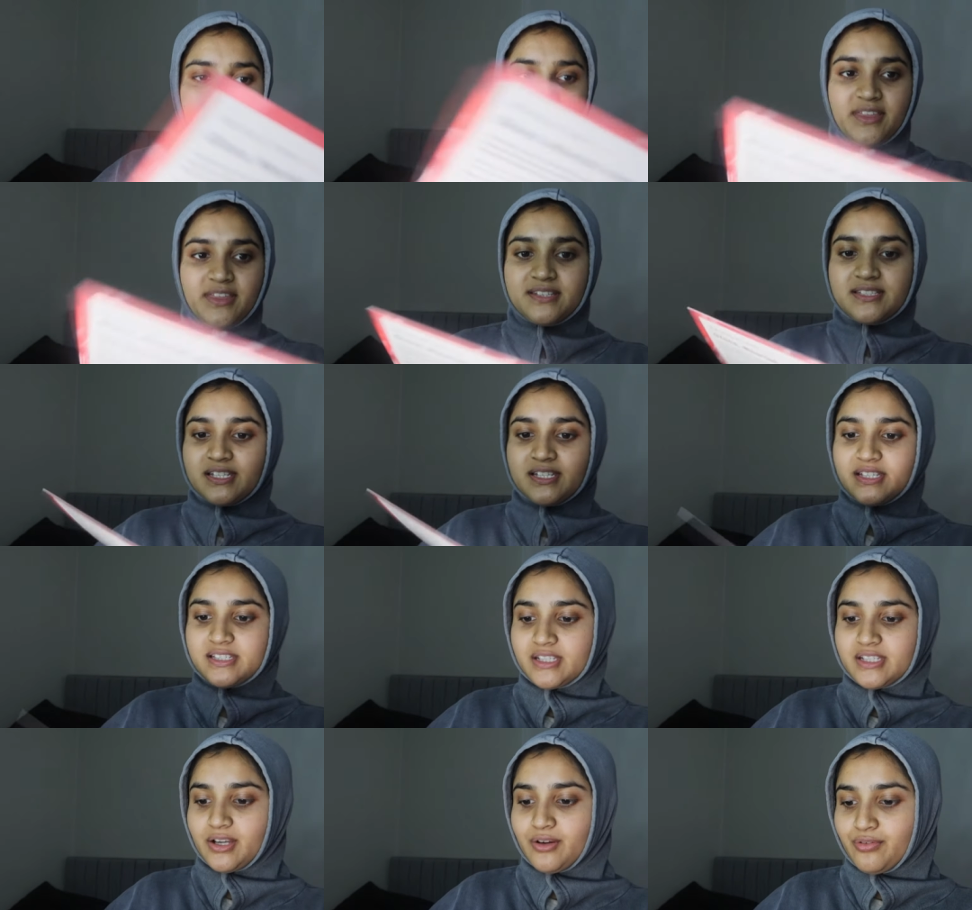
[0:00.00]
This
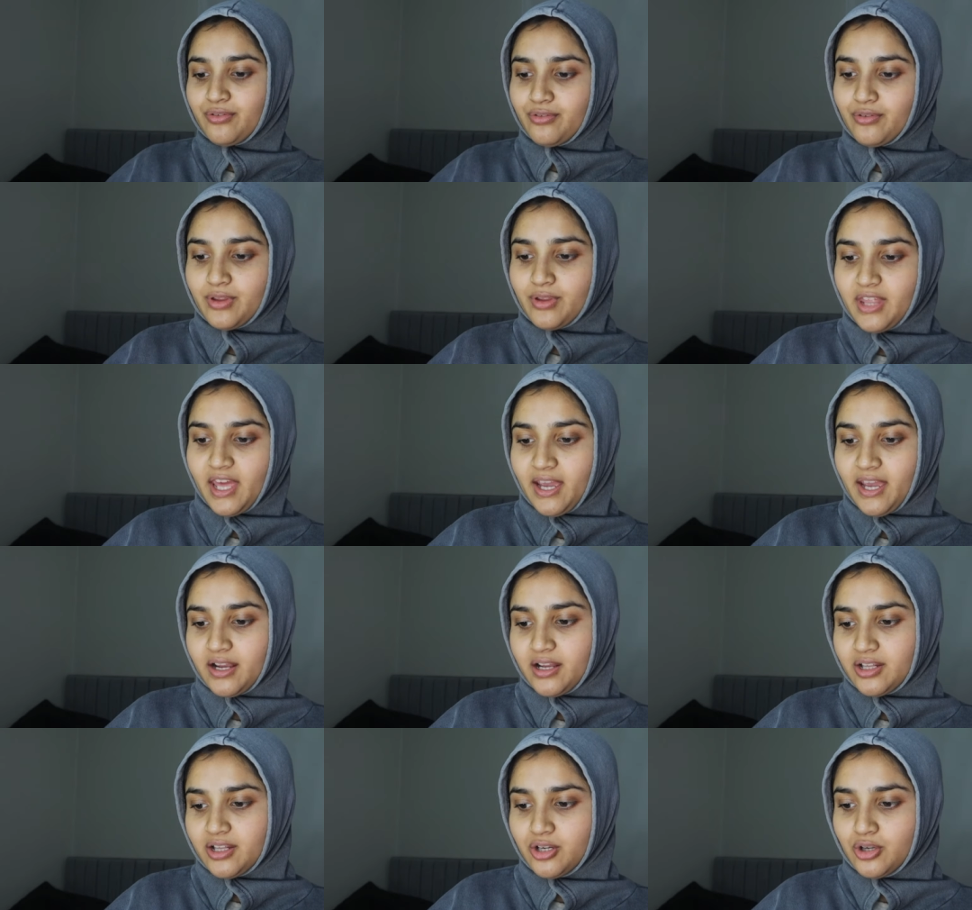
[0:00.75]
is for their
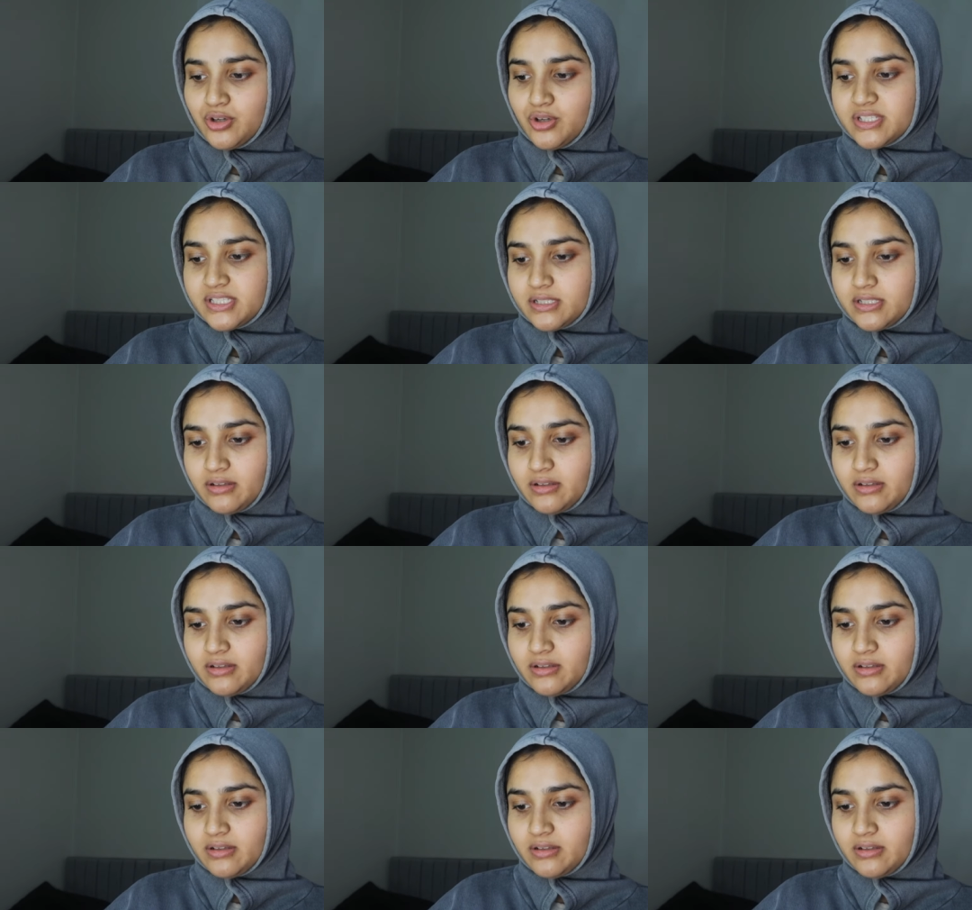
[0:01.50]
gloss